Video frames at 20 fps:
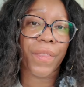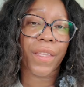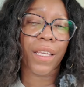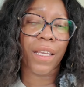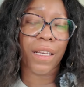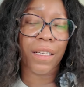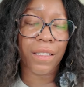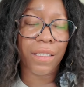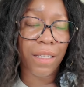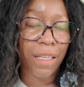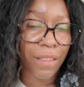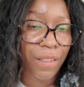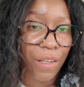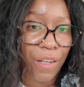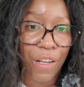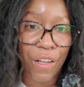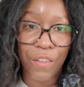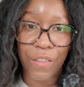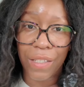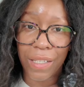Yes, that's a
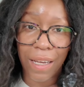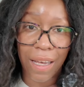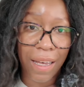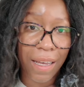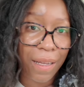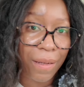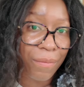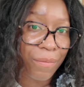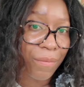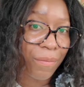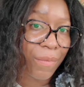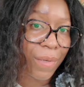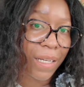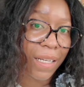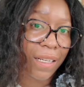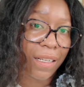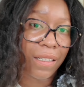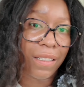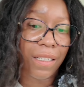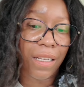long time,
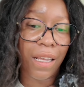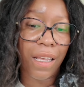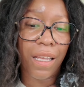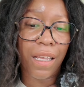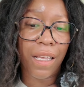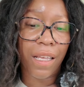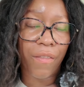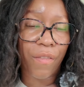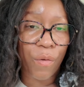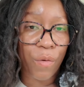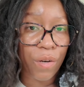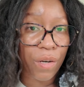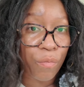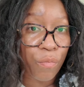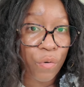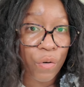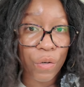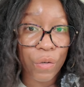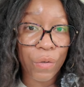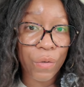but if you want to
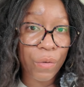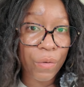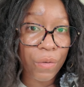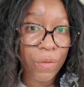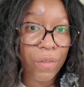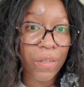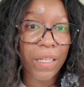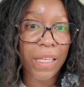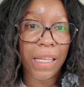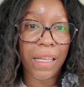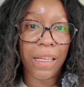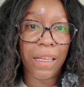pour cool,